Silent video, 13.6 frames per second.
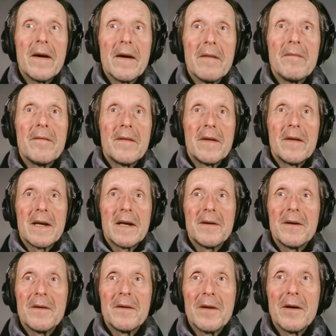Yeah.
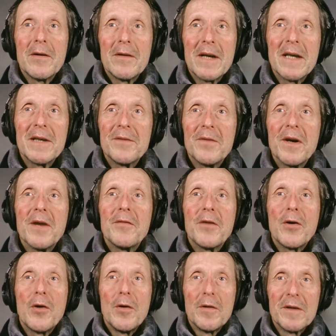That's one of the
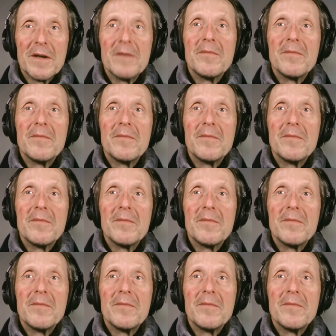goals.